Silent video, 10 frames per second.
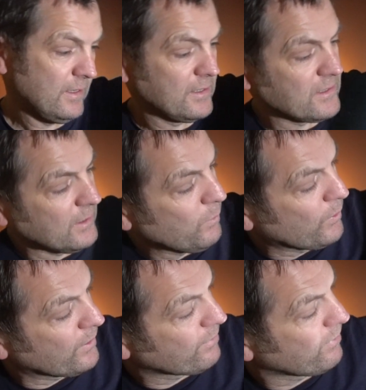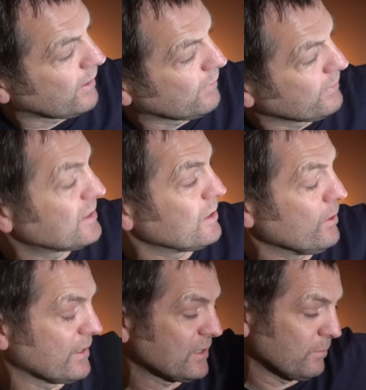it's a
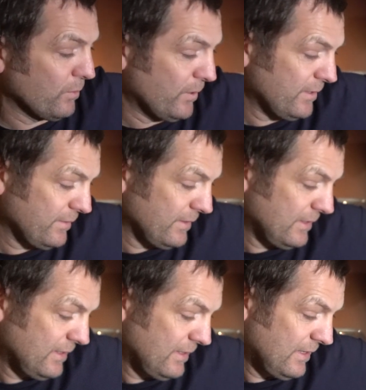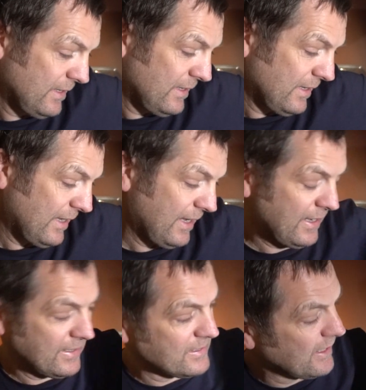U.S. import.
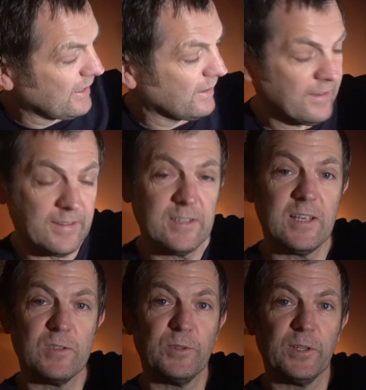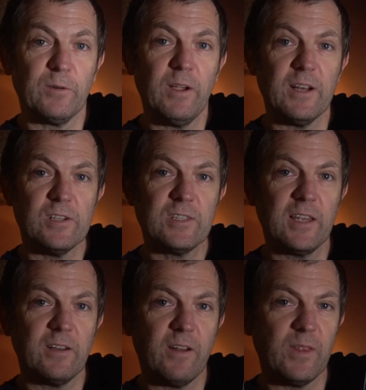And this sounds really great. I just
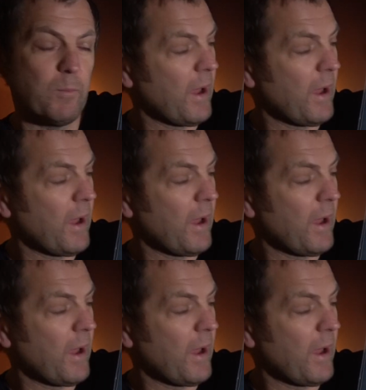had it on in the